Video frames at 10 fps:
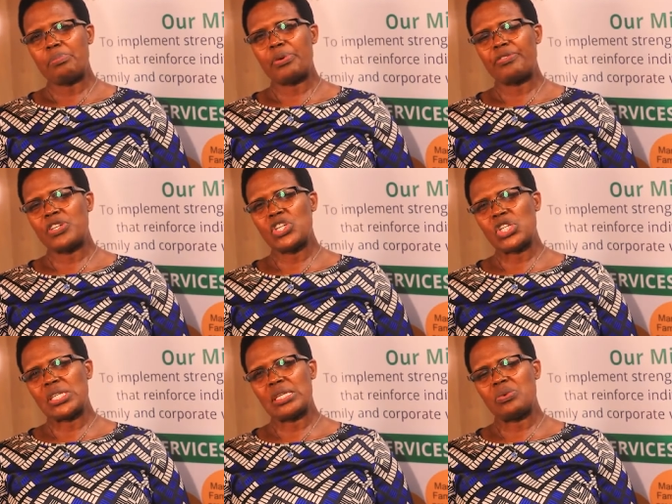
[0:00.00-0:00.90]

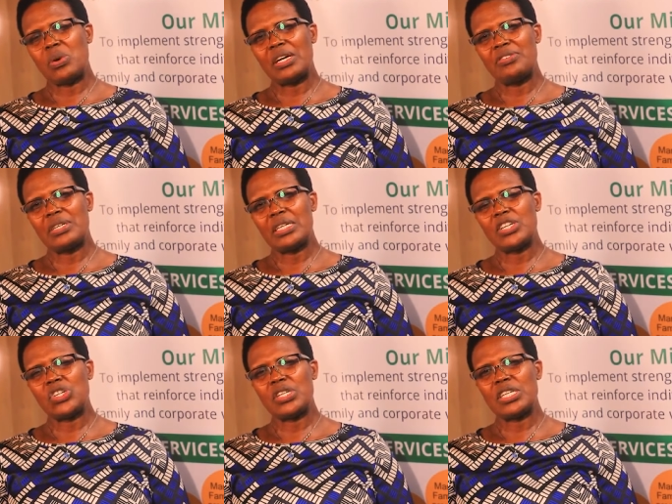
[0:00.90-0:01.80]
provisions in one
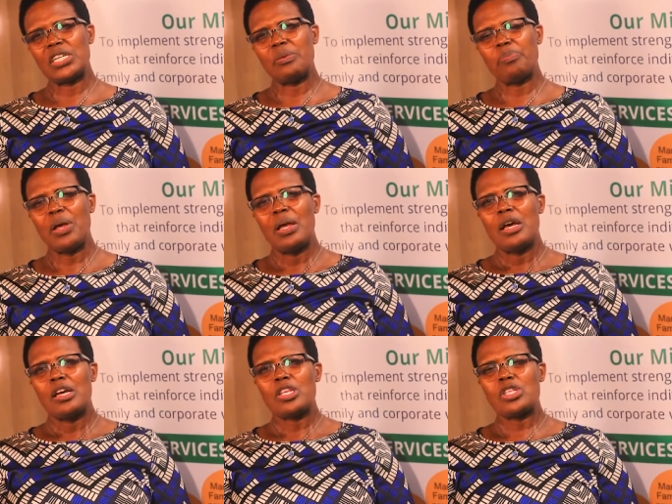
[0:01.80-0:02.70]
relationship.
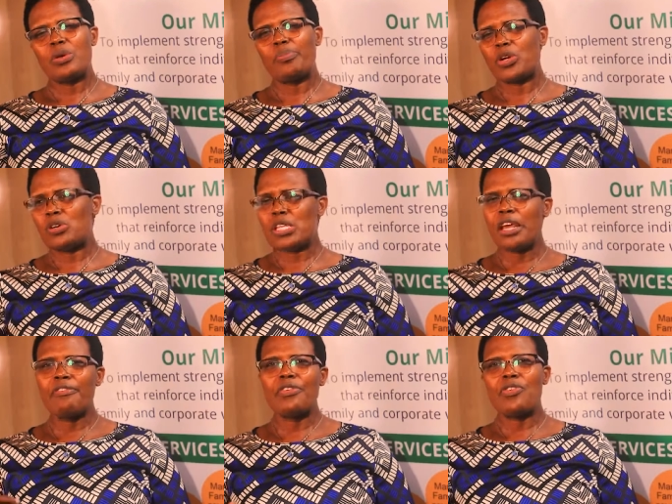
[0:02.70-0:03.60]
So because
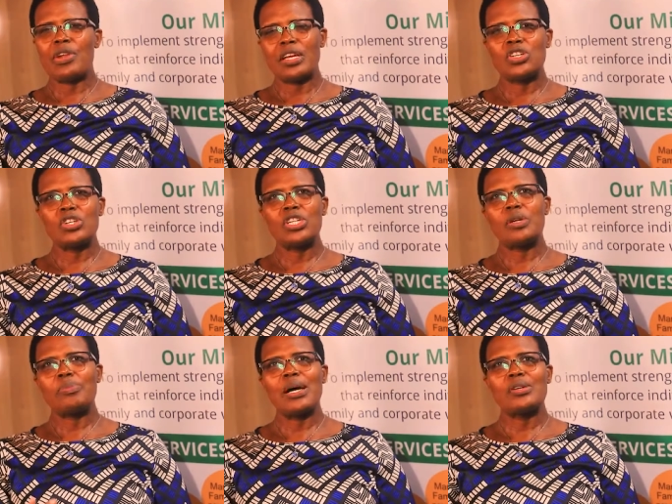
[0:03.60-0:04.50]
every
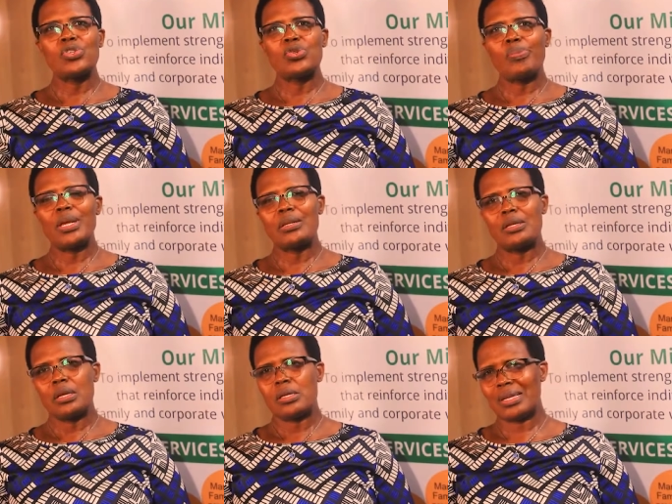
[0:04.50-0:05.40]
relationship has to meet
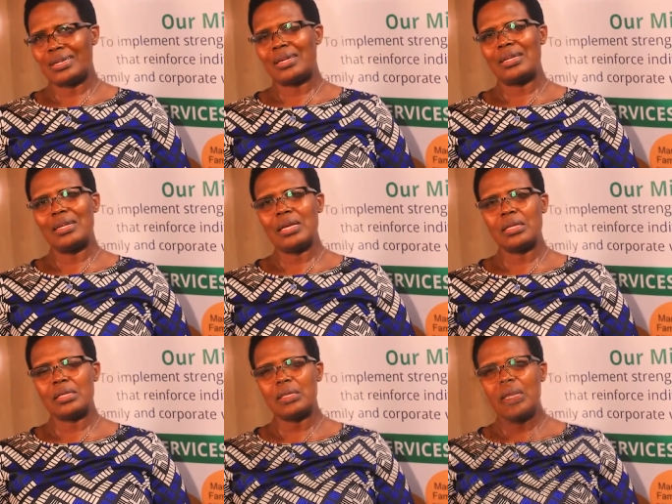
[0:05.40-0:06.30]
certain
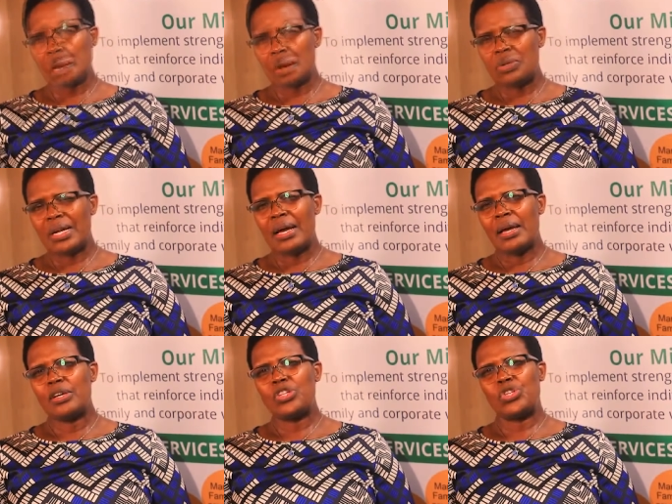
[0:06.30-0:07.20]
needs. I would
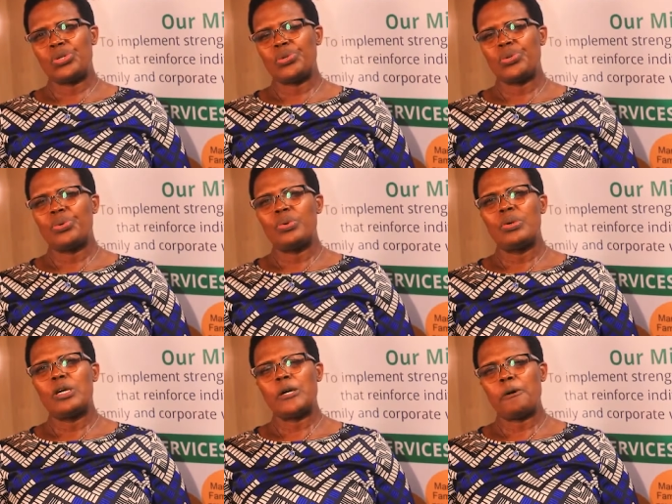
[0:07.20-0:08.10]
like to
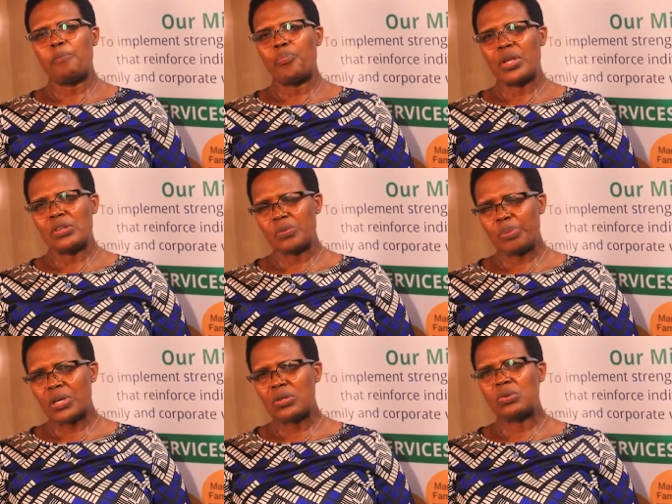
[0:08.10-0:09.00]

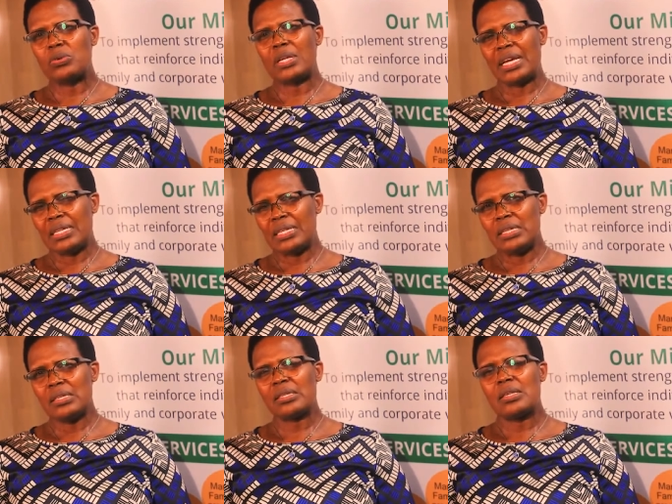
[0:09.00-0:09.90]
speak to
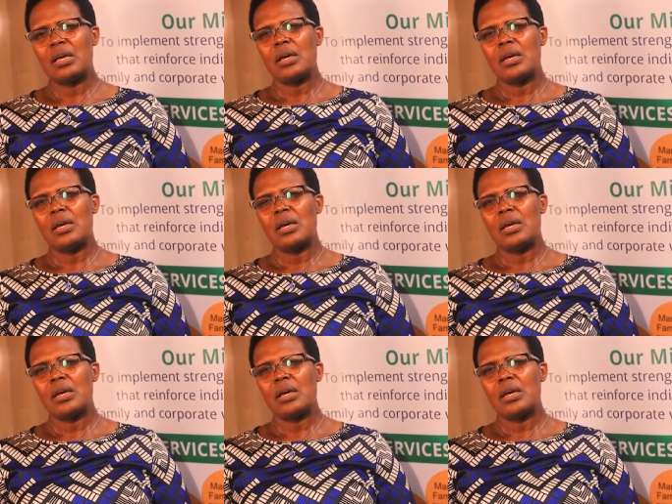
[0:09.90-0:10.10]
ladies